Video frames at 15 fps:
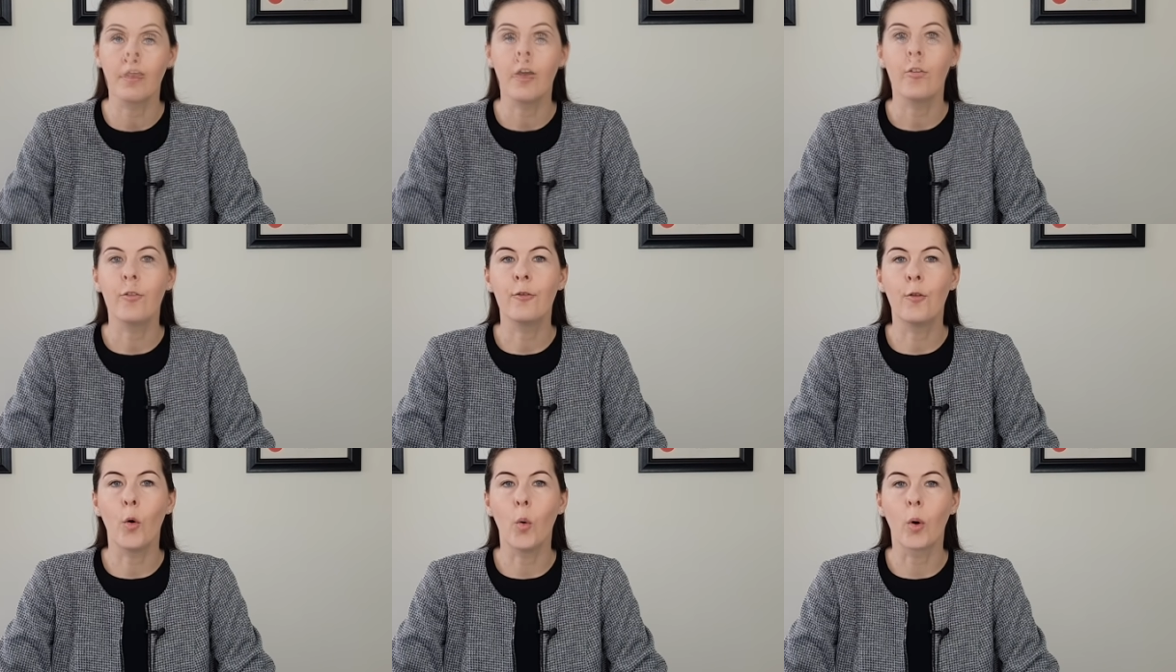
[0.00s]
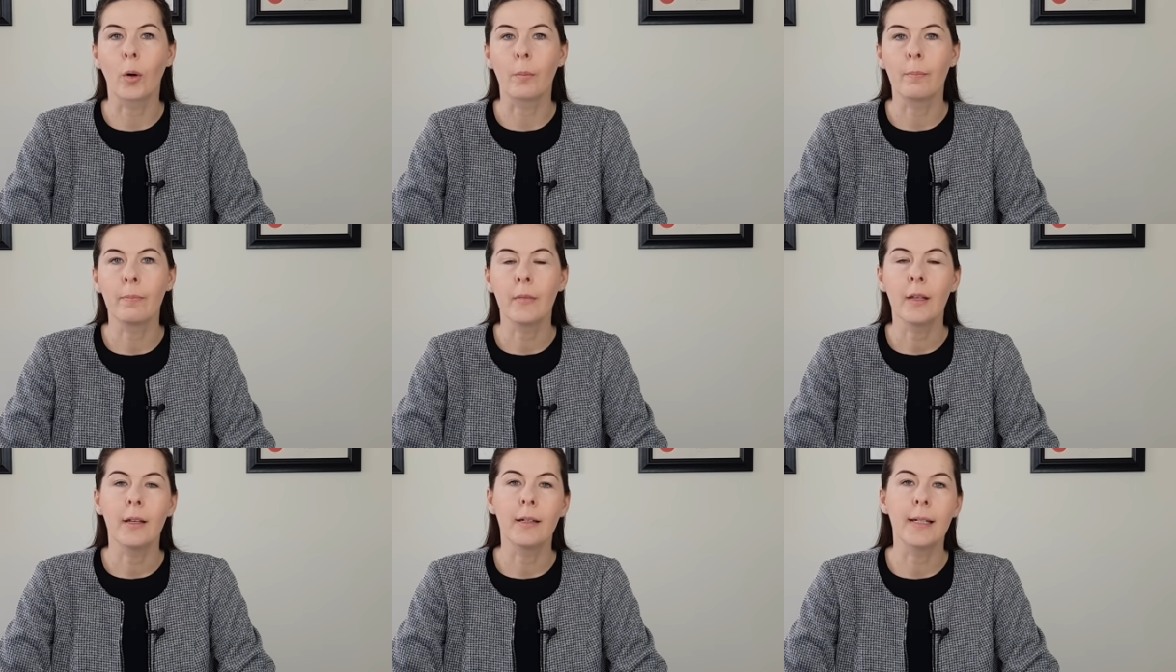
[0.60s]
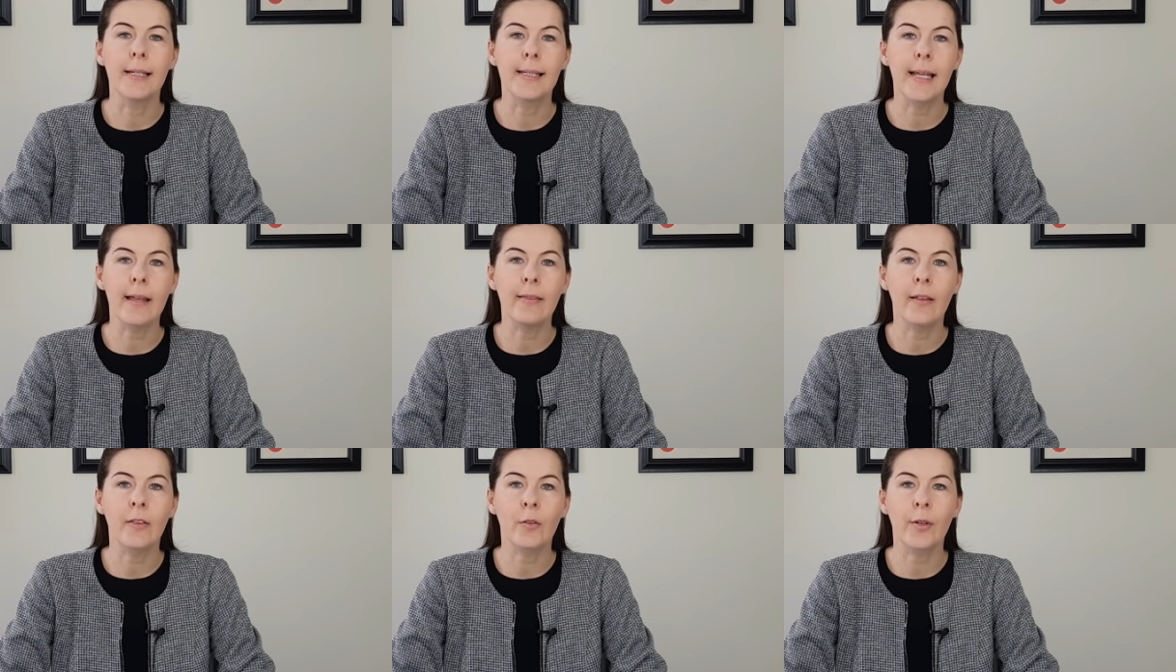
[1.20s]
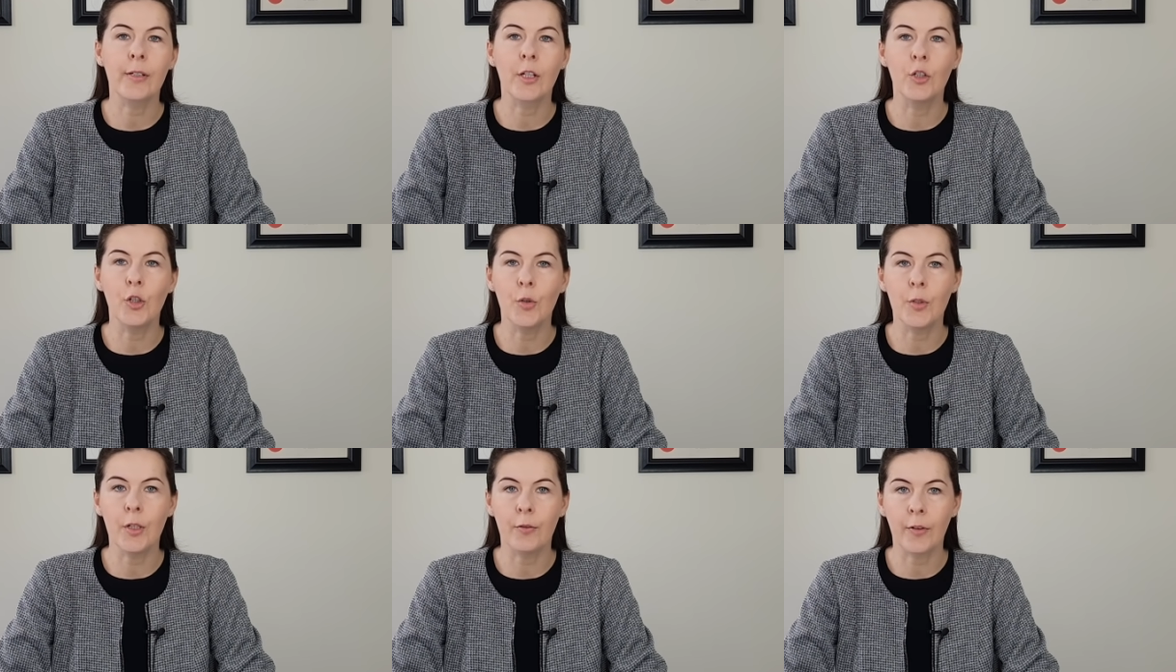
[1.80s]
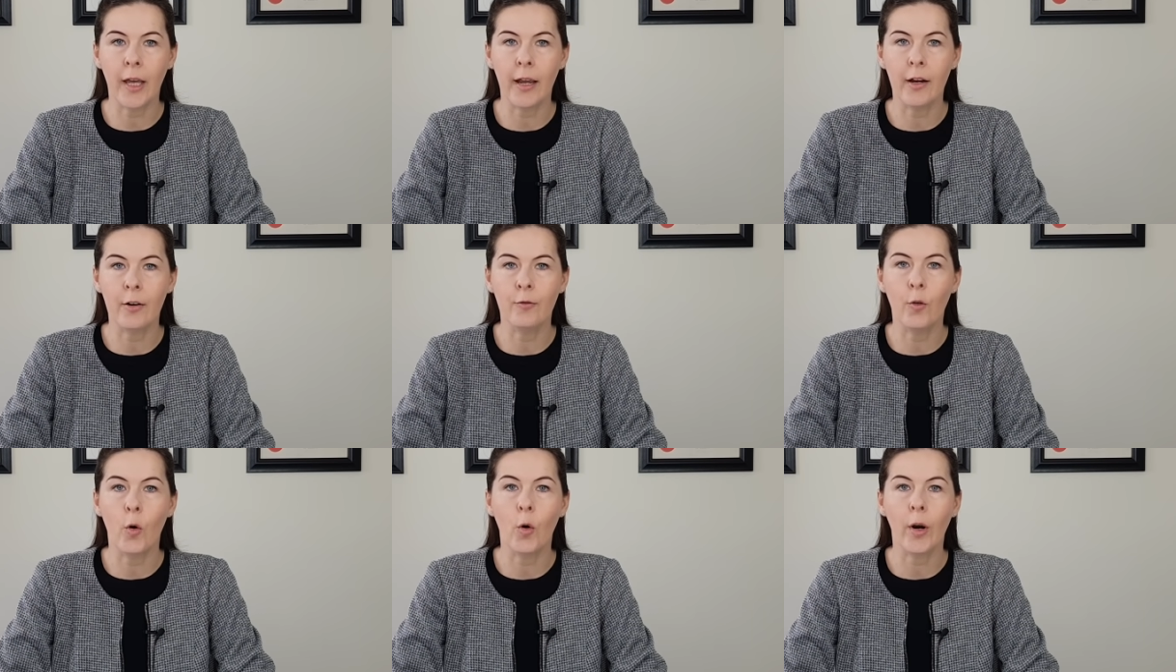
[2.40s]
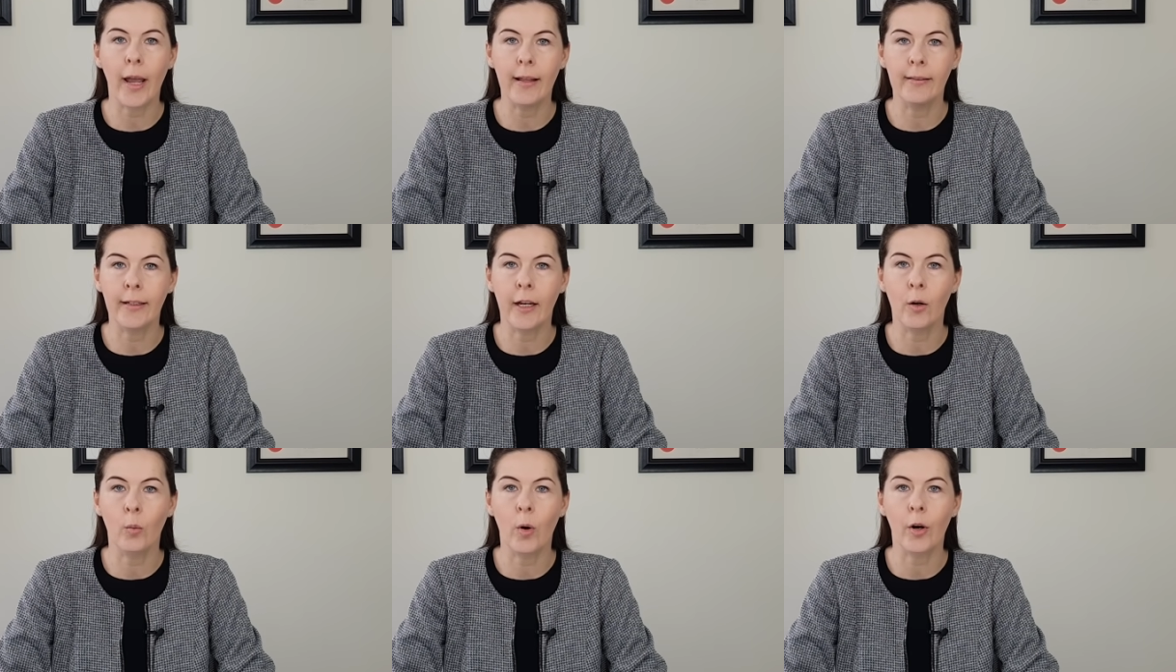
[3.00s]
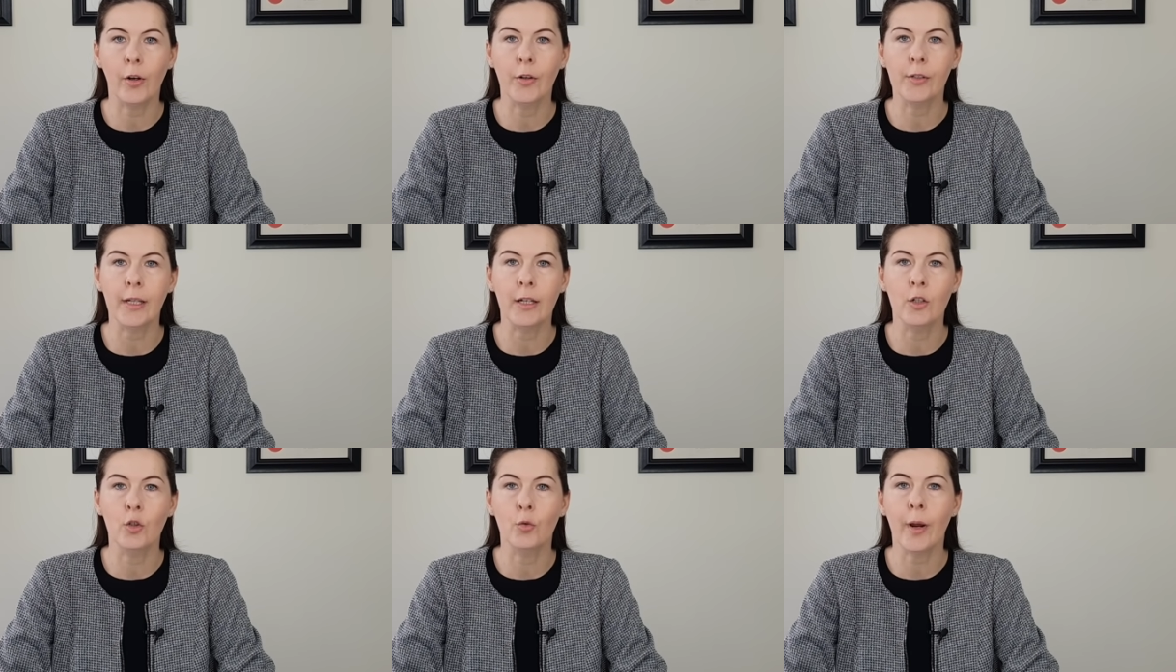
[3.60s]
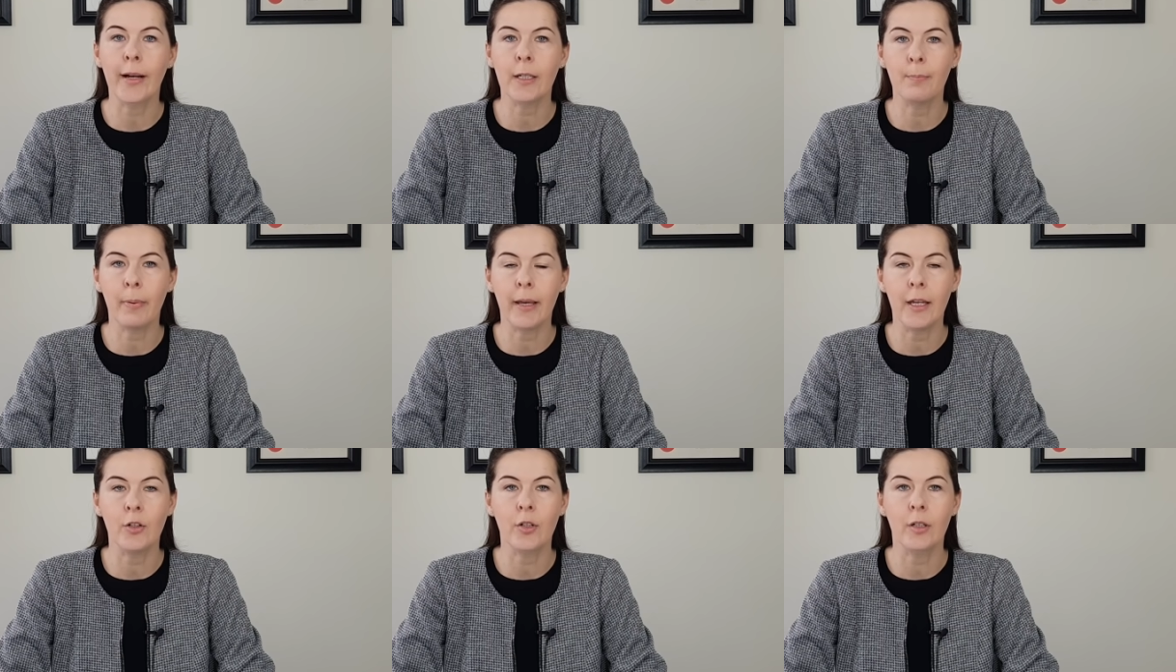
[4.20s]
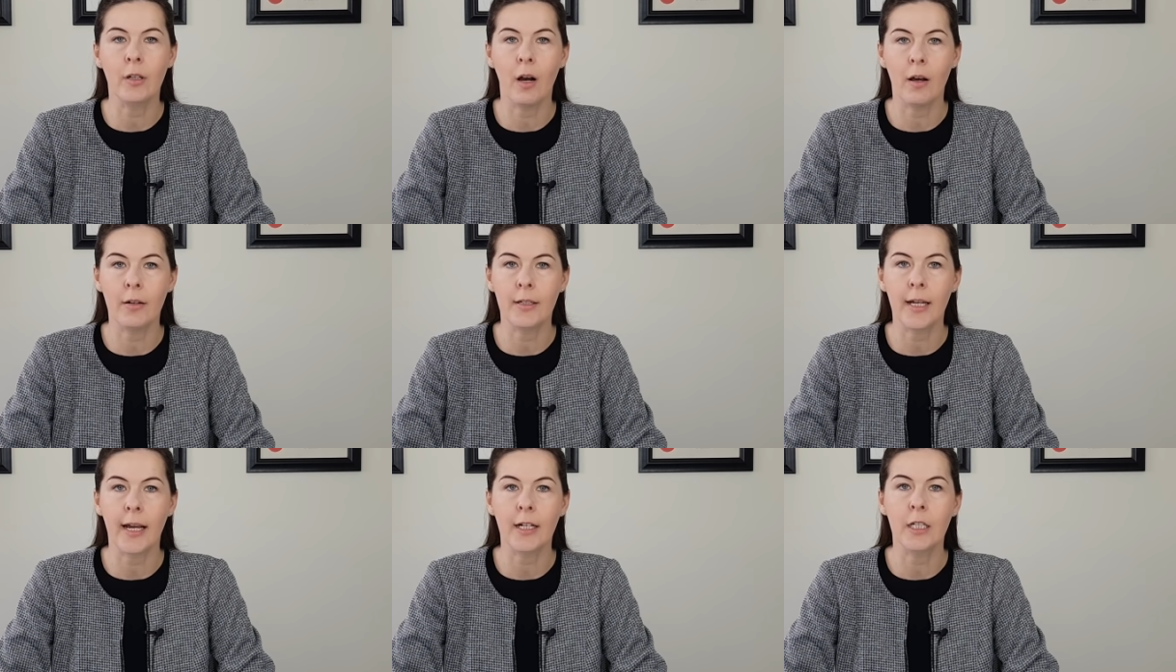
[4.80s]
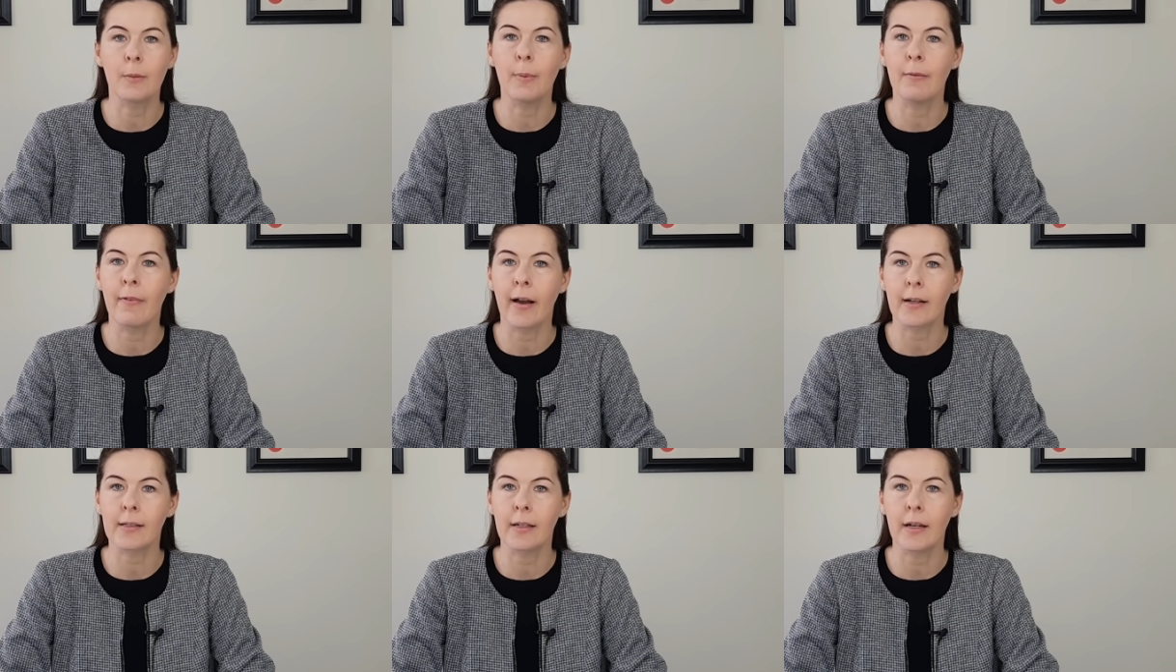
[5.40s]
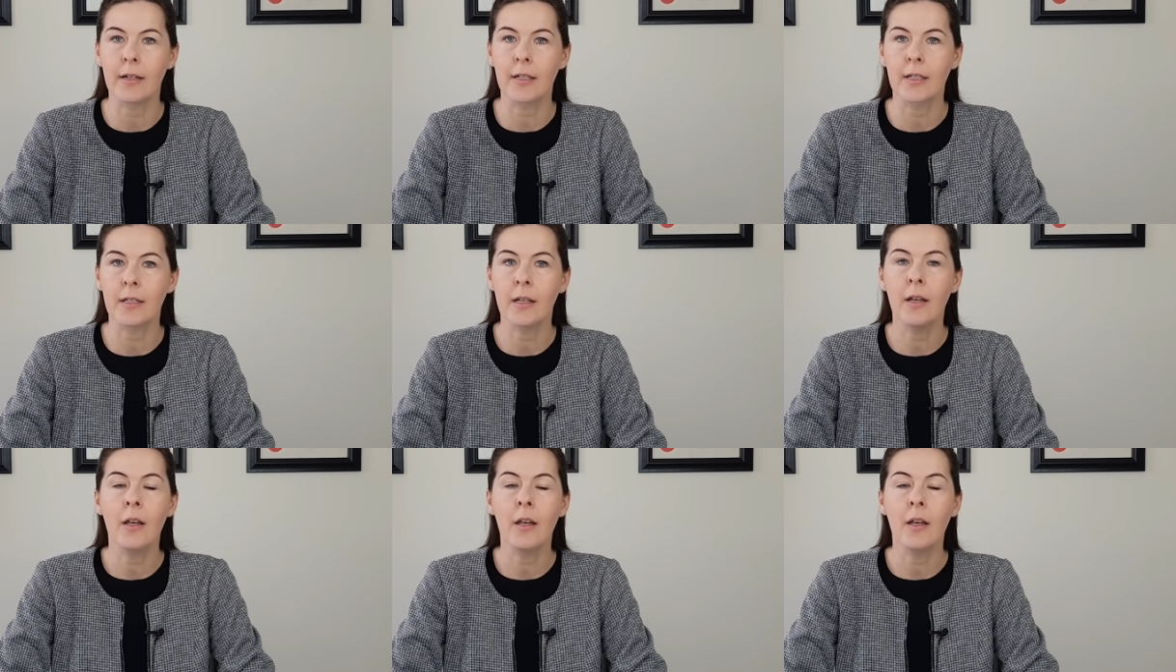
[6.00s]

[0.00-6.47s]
4. It is said that there is a duty of care for healthcare workers in direct patient contact to be vaccinated,